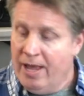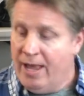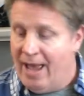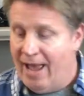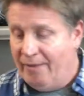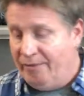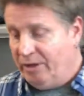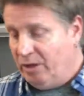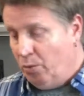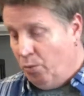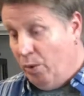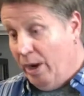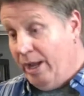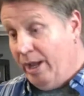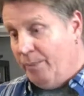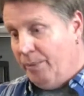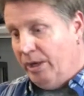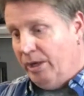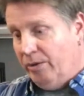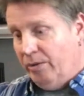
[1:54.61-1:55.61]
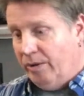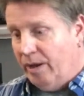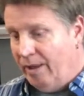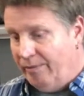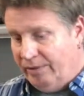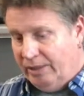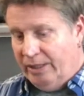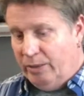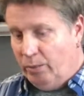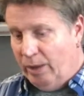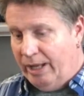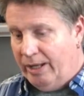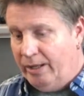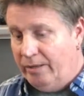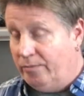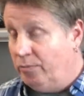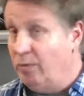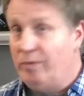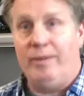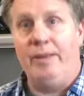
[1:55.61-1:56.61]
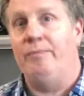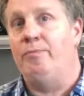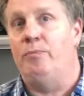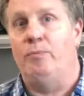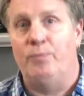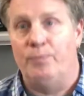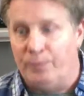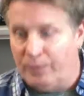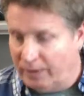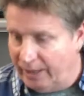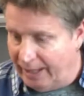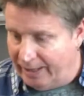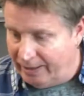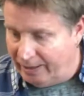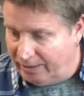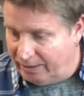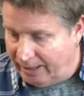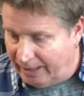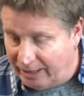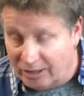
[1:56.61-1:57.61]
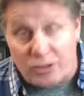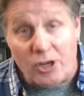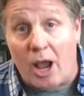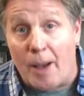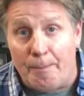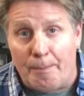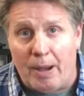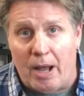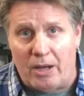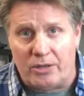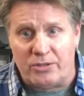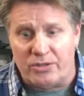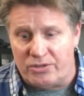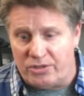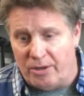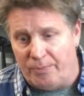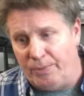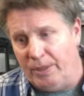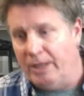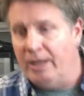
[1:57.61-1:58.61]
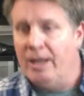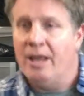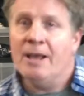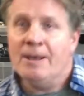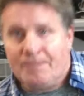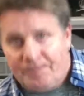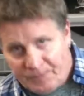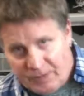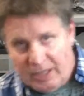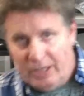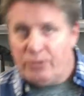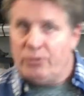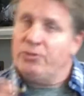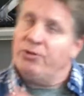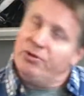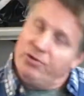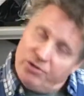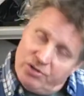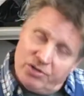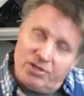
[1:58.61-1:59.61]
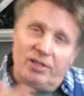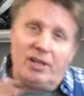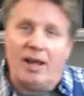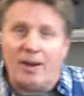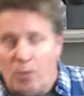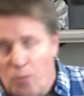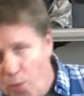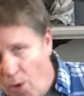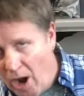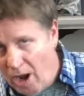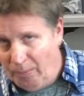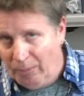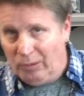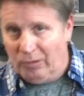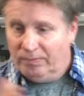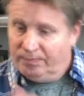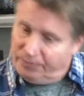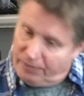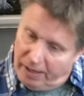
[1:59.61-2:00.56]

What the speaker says: Having it way up here and heavily weighted like a top box or something introduces a lot of wobble.